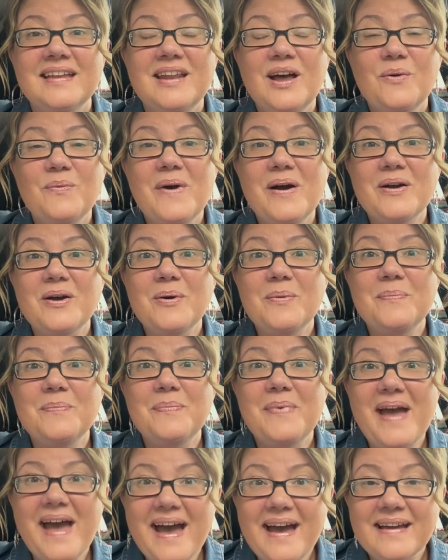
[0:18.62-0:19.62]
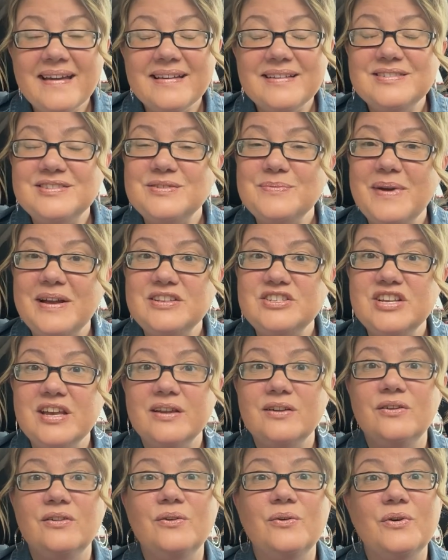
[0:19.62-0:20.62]
Now, welcome back to my
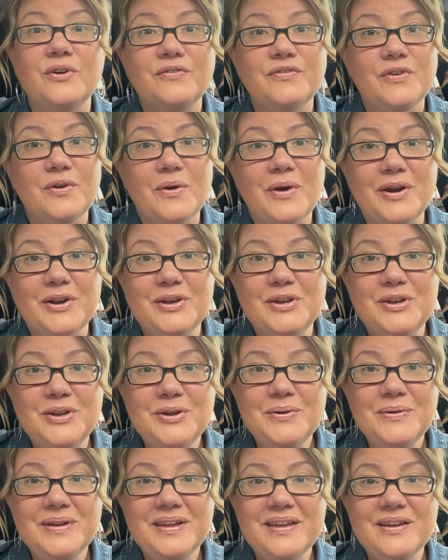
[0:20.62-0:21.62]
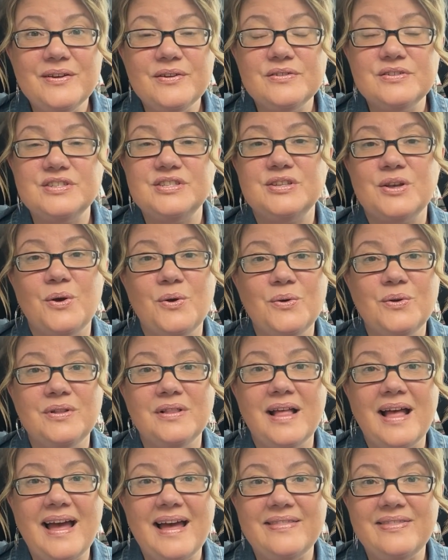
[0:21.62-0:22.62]
channel, or if you are new here, so
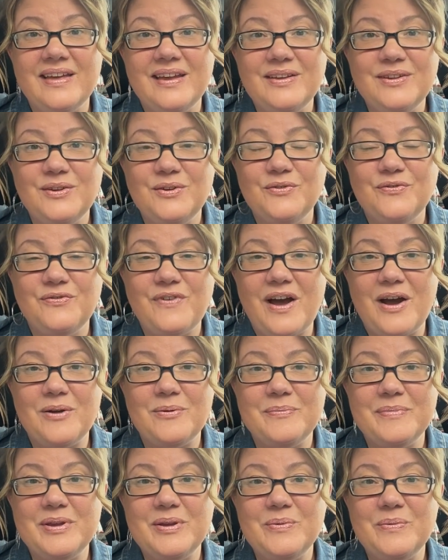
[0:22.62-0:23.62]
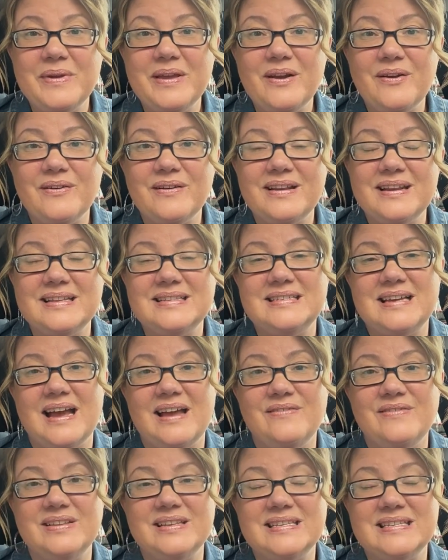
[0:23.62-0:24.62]
glad that you found me. We are going to
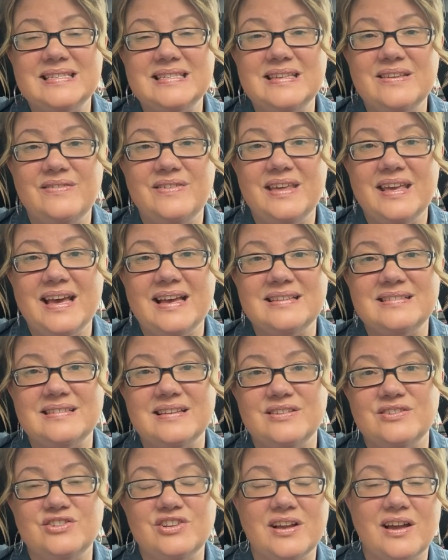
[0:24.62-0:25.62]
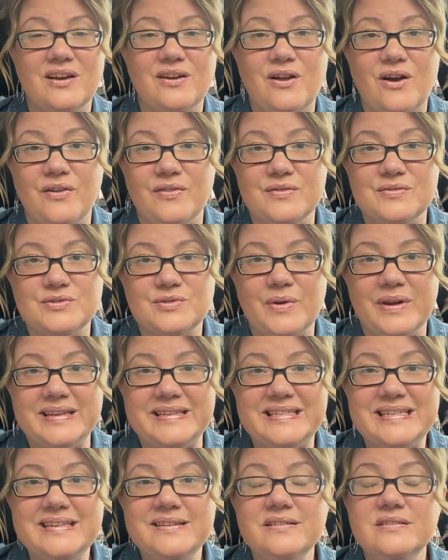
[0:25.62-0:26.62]
dive into CVS and check out all those
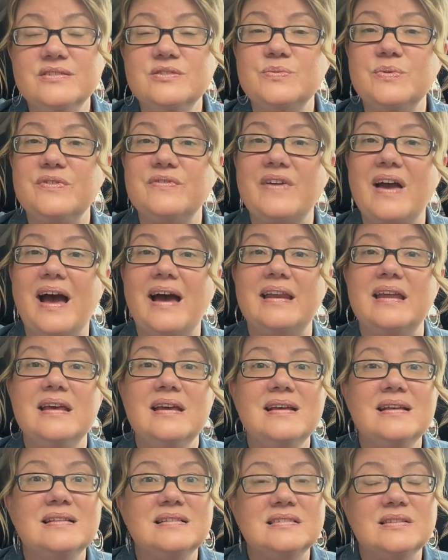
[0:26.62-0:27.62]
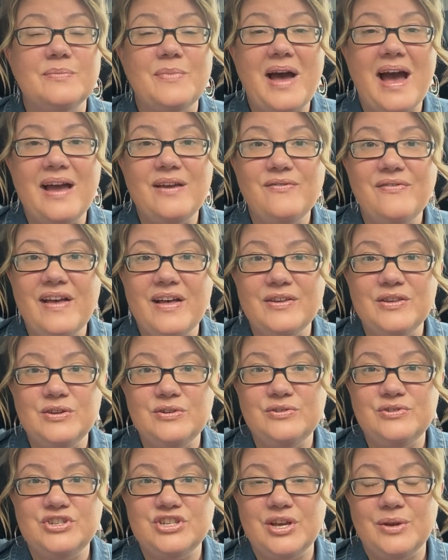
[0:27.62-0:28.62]
great deals. We've got some high
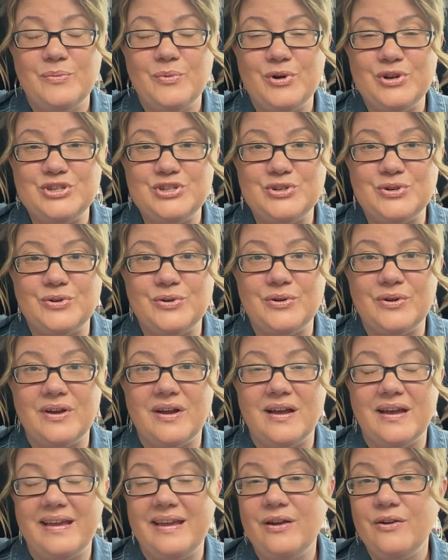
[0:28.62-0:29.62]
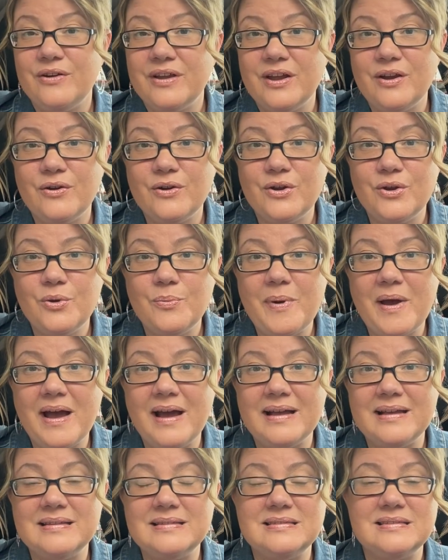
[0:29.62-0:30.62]
value Shea Moisture hair care
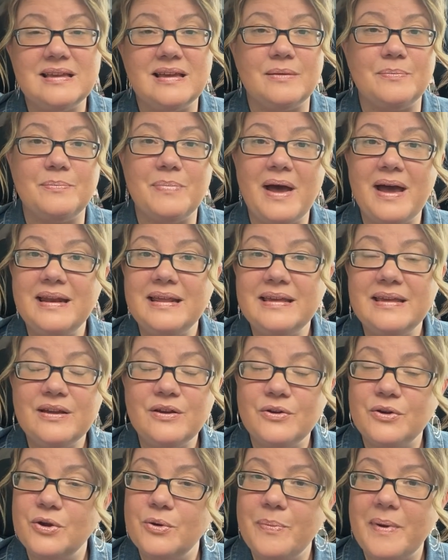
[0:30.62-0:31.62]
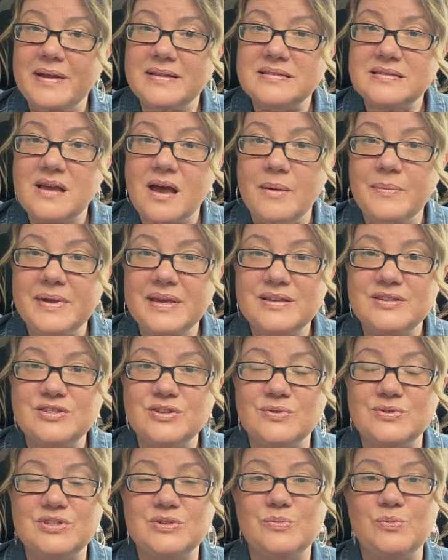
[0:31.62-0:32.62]
coupons and body care coupons coming,
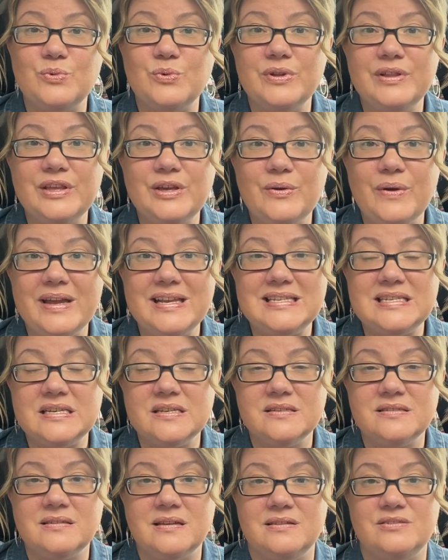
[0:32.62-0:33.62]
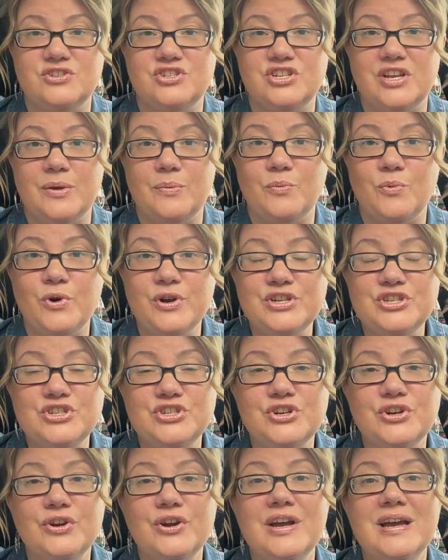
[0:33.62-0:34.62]
so some really great deals on Shea
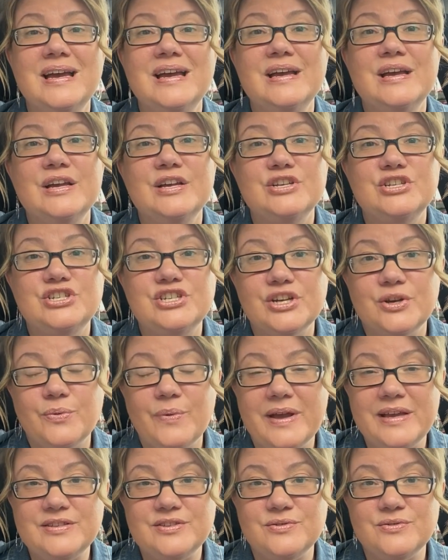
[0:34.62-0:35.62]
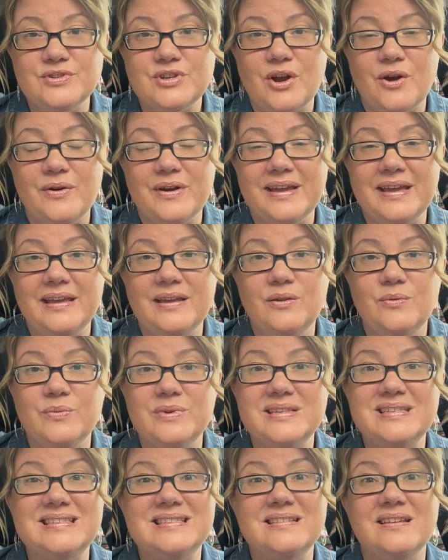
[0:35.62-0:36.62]
Moisture. Schick razors are a hit.
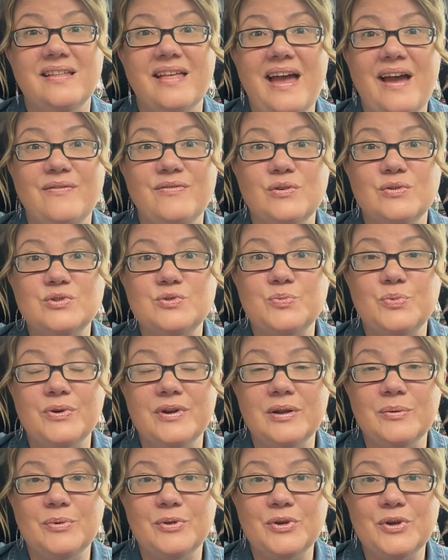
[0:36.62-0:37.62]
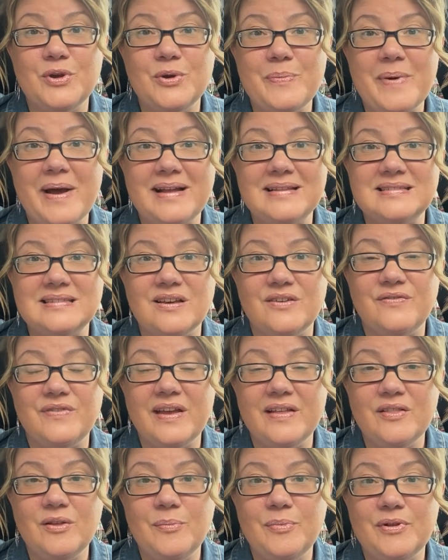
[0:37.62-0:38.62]
We still have those printable coupons
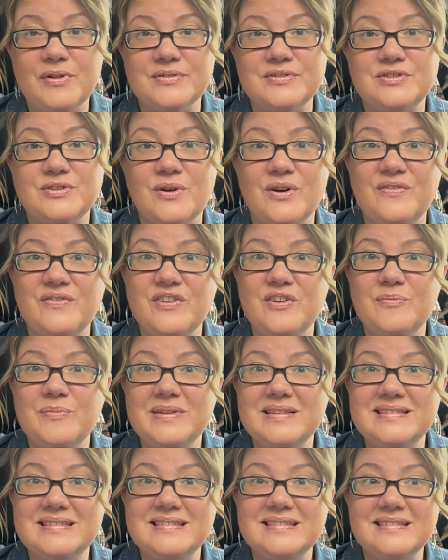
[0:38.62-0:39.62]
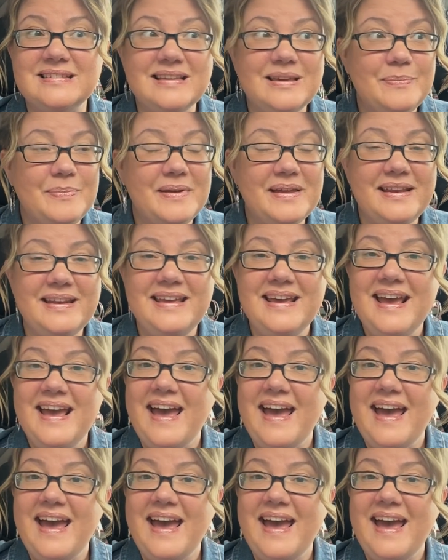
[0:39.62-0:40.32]
available, so if you've been sleeping